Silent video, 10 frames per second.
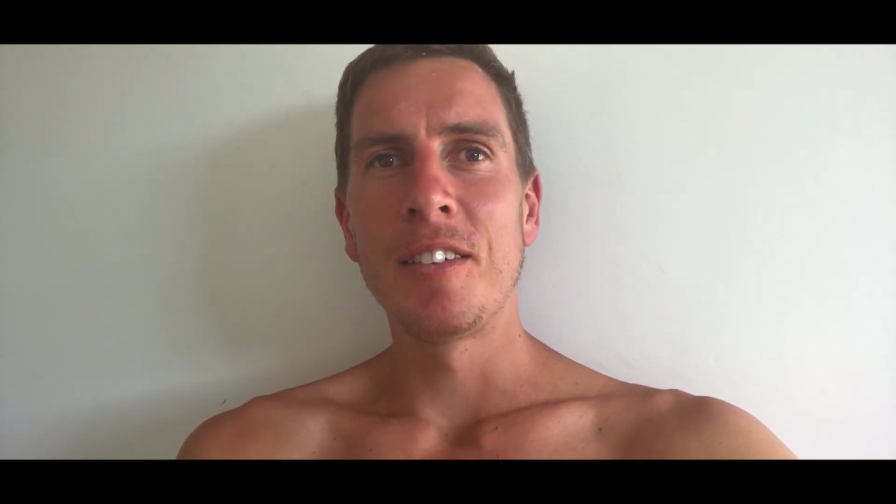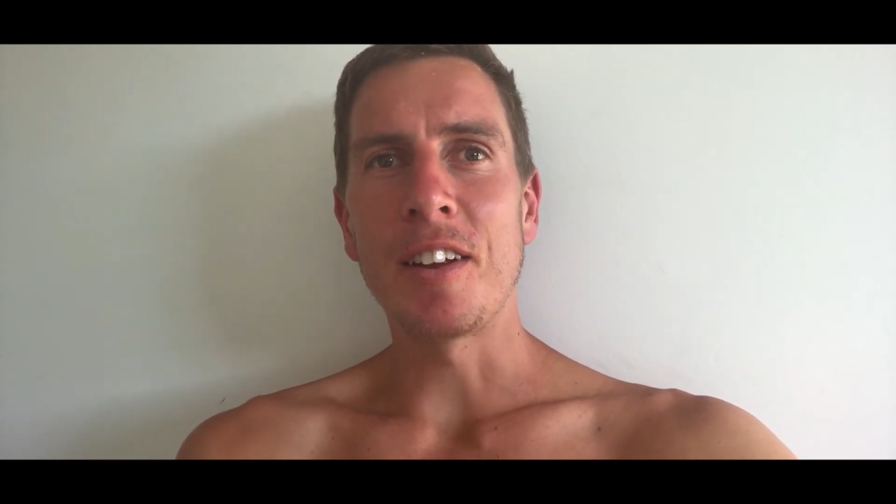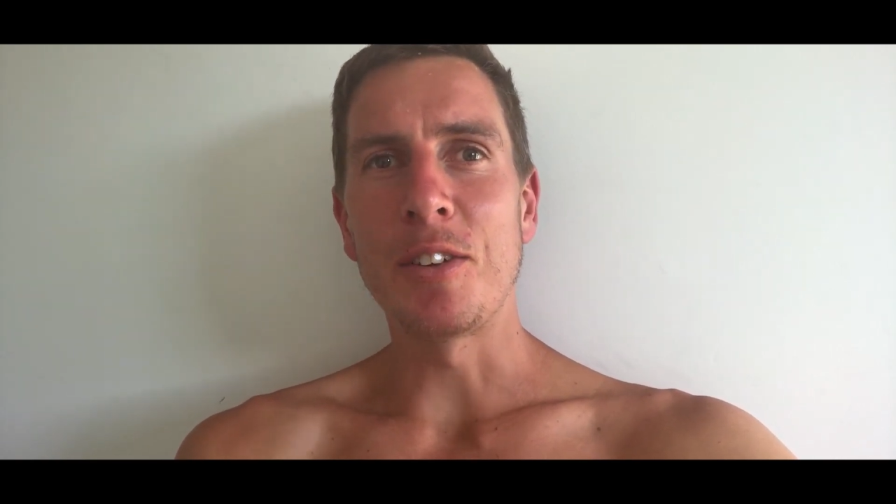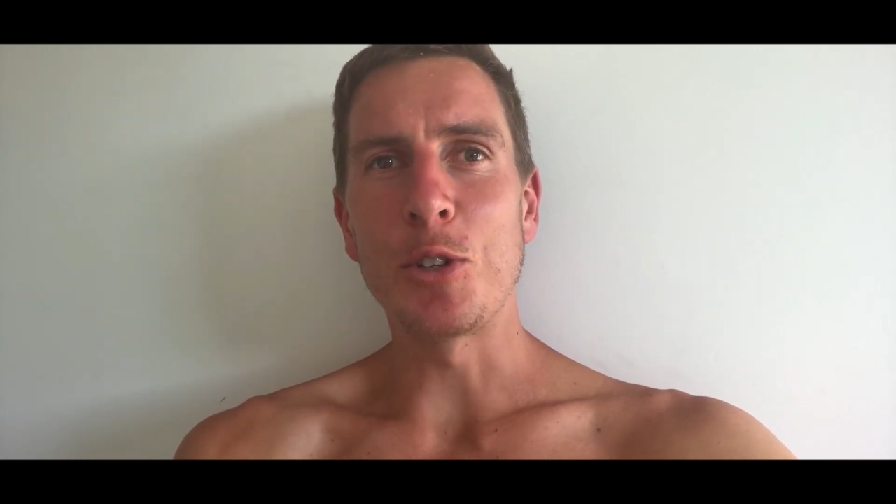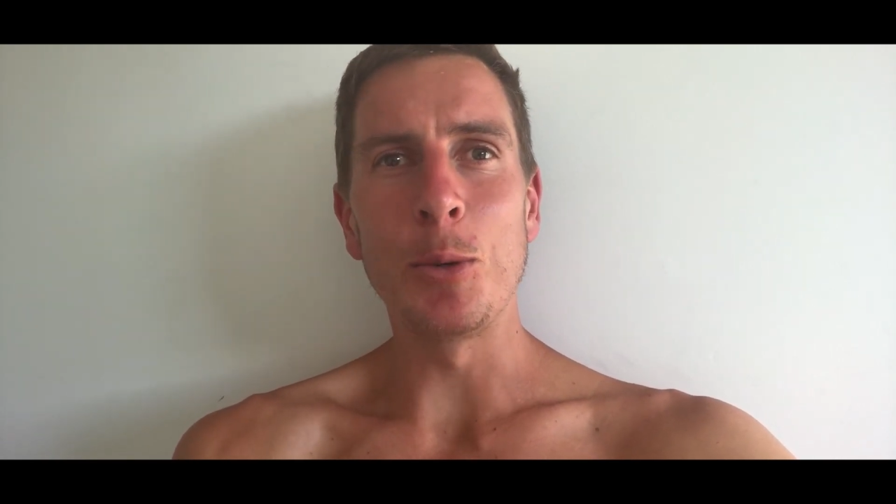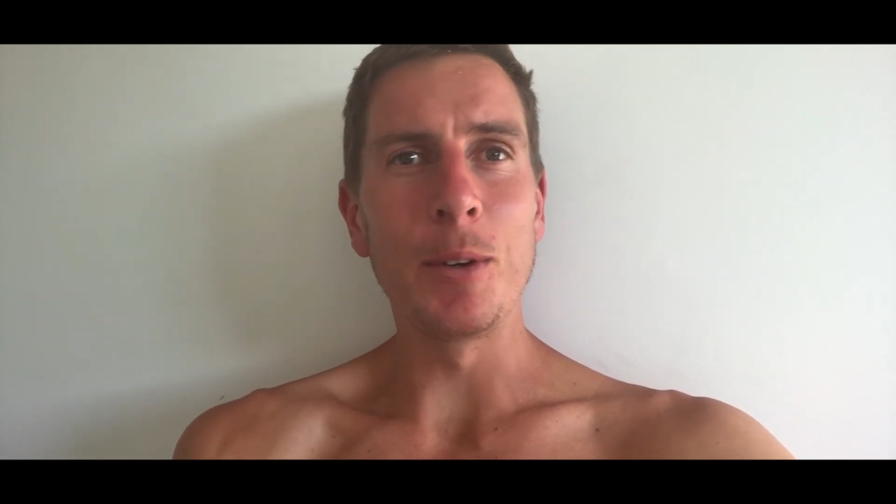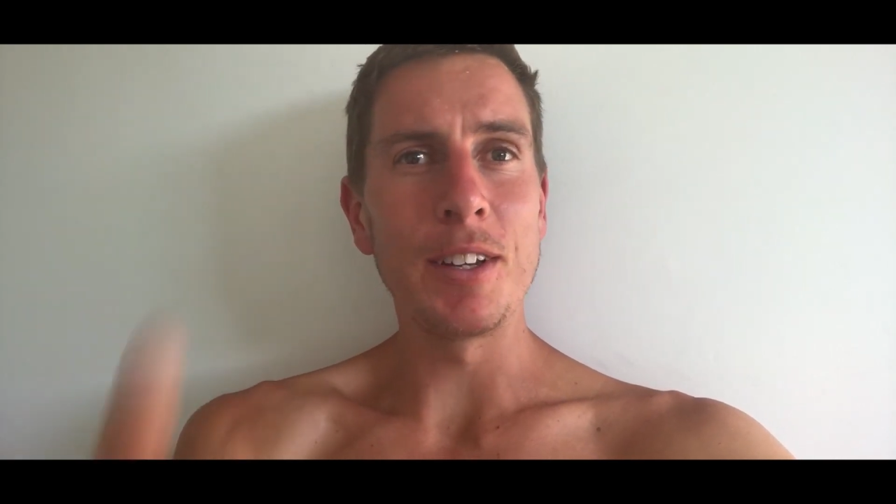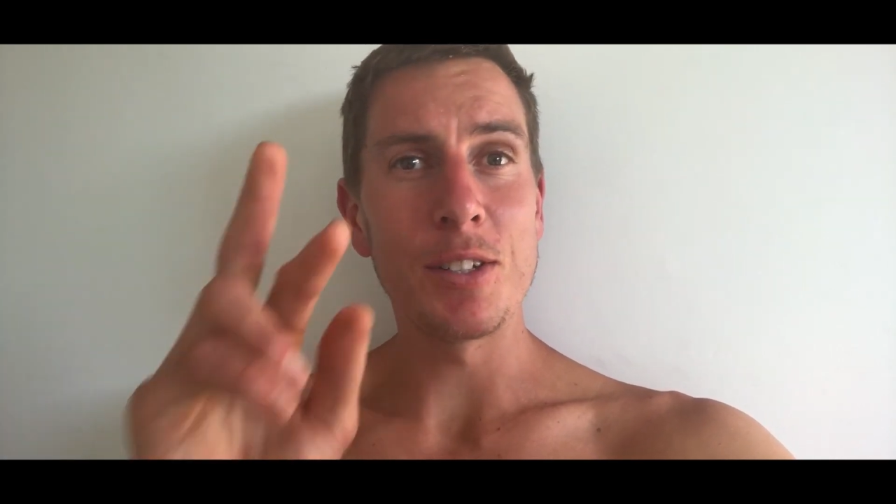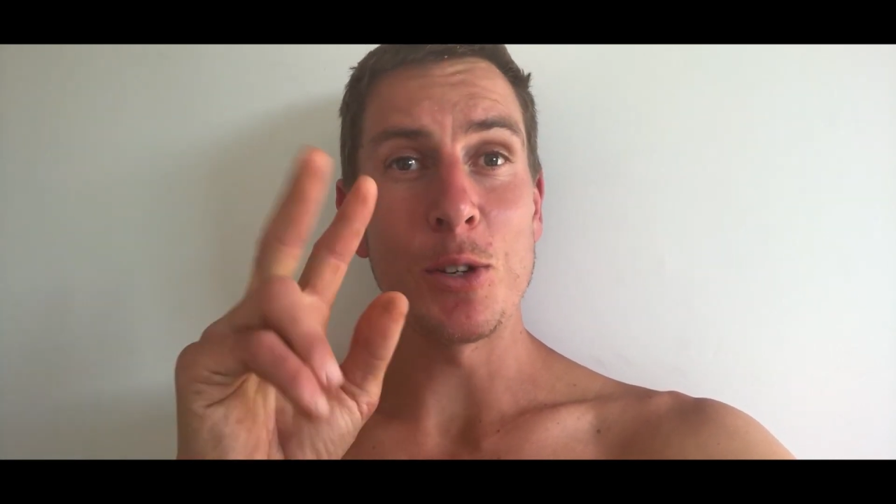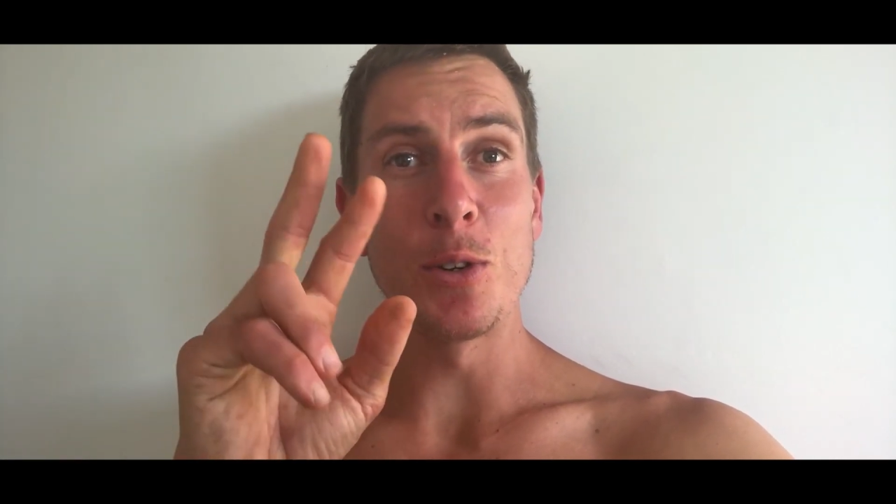Done two
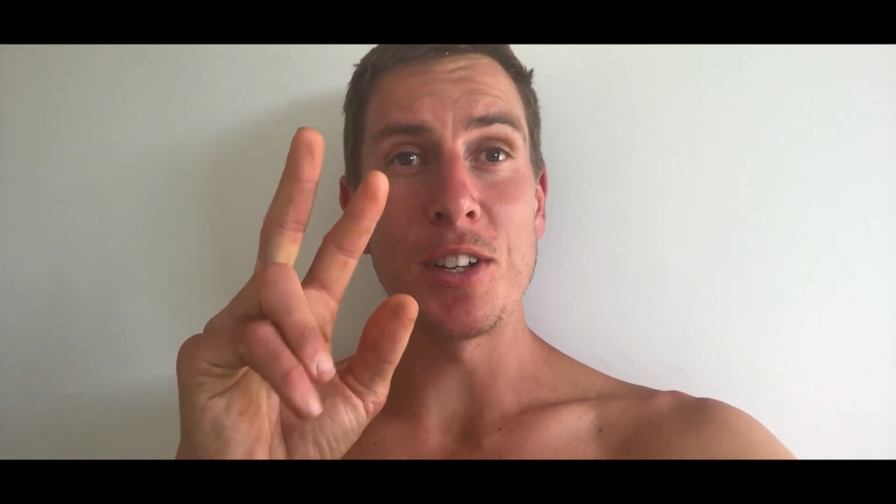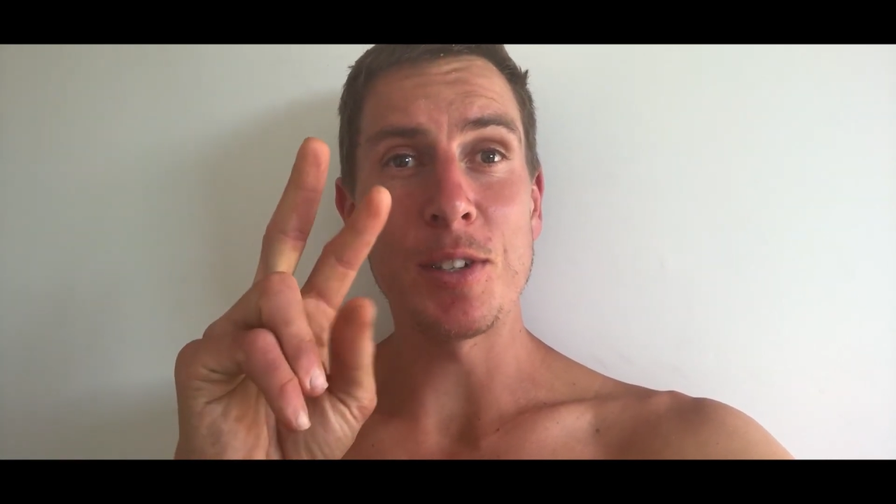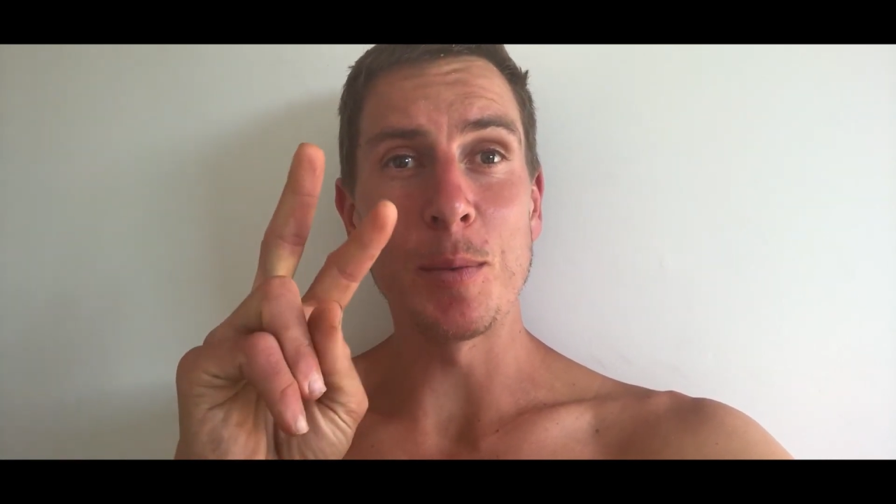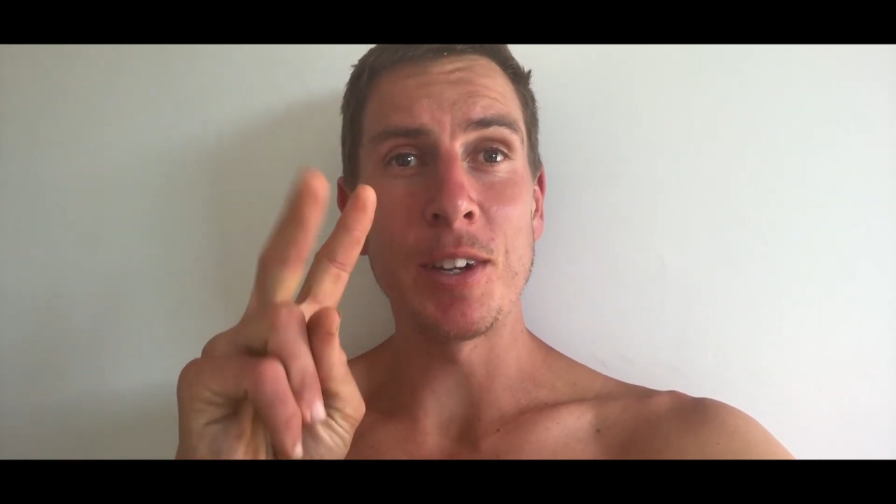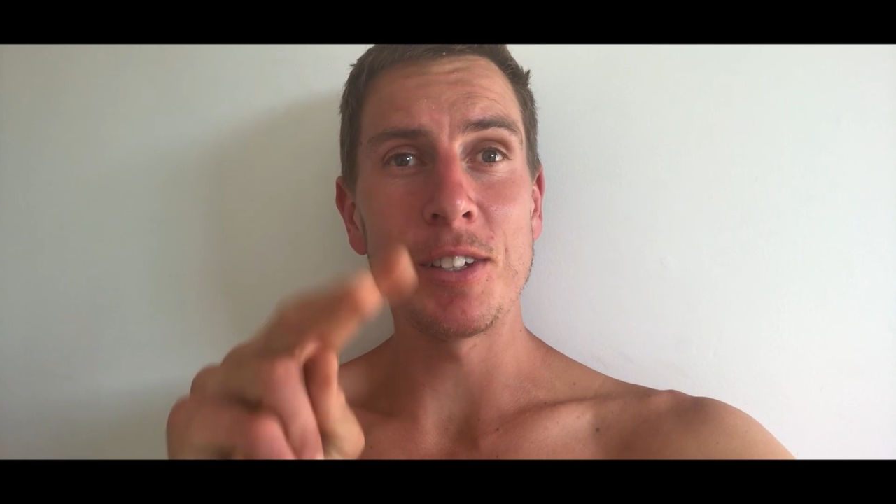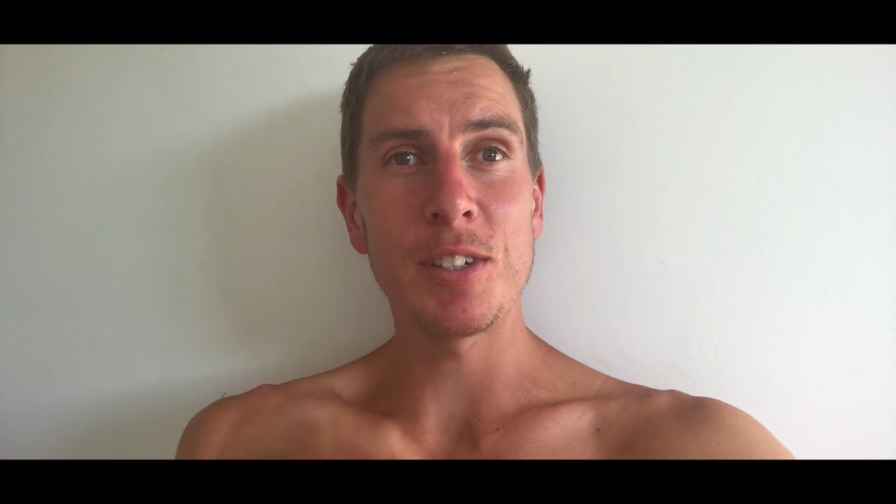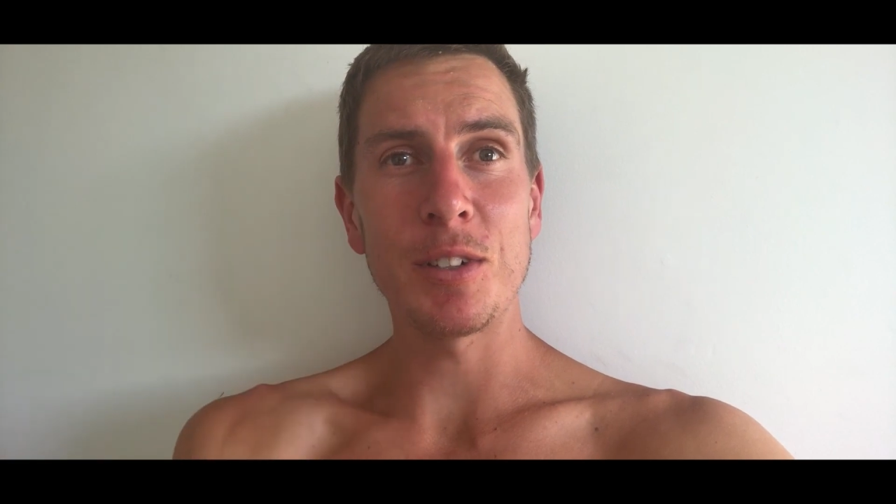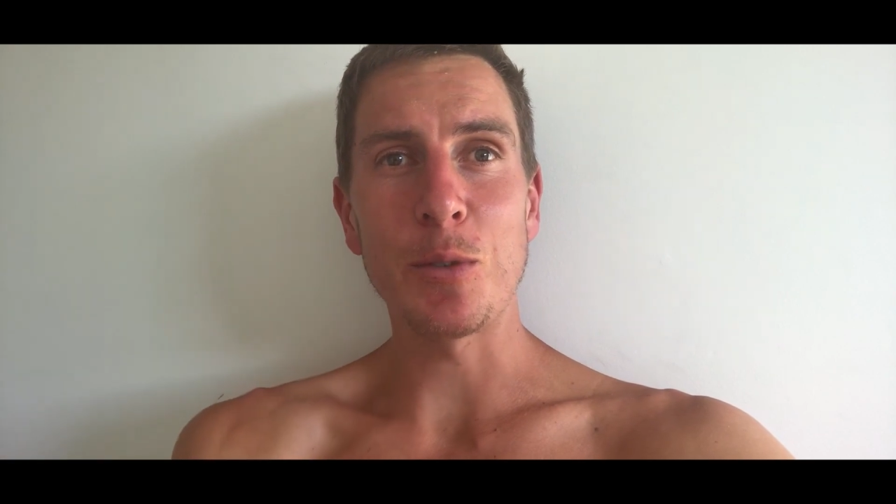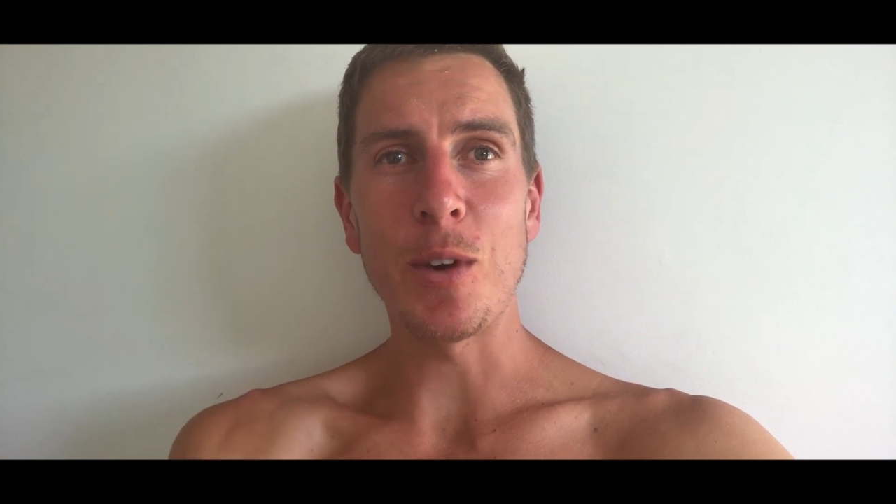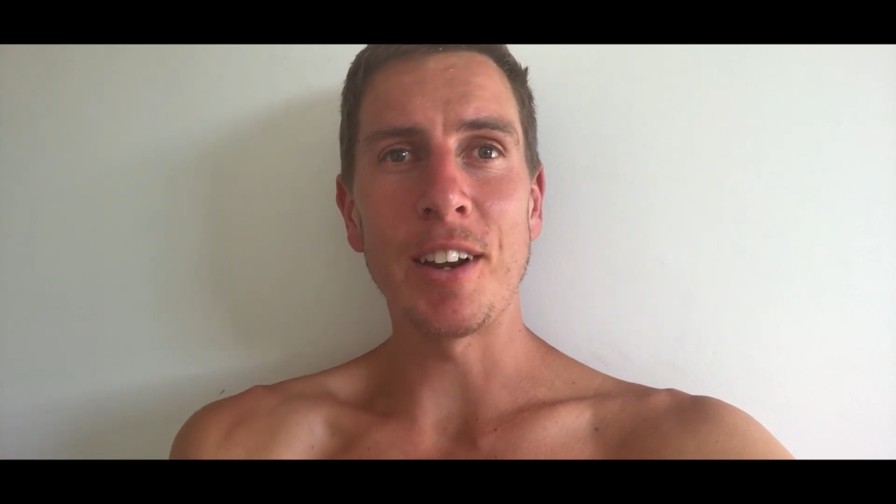weeks, two decent
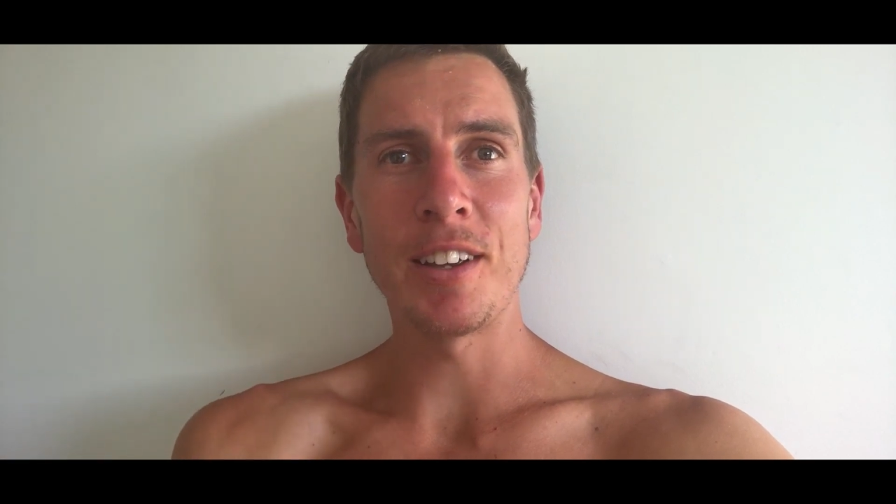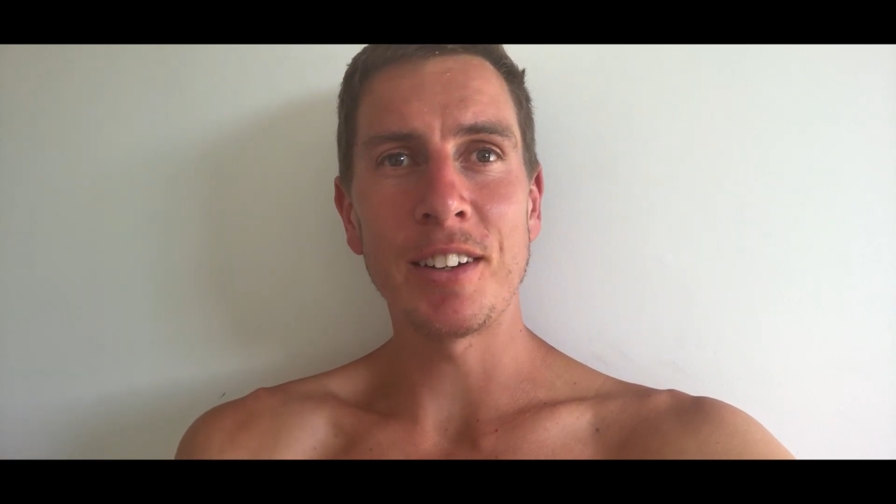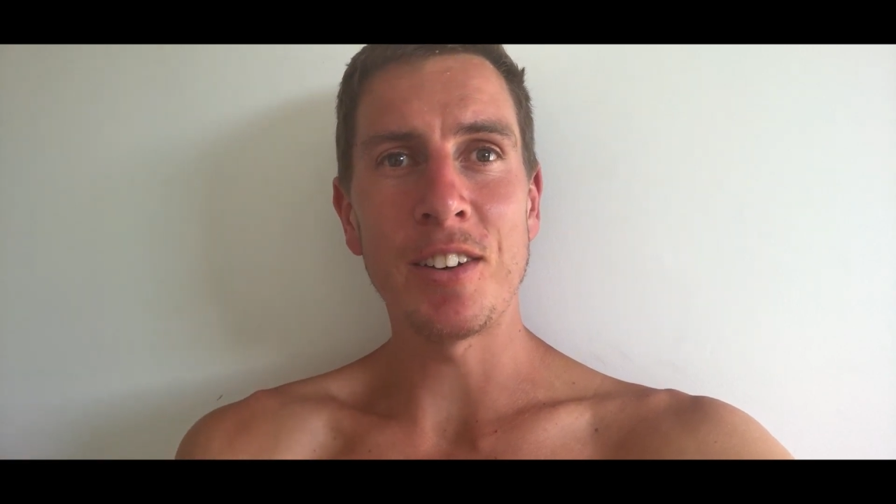weeks running,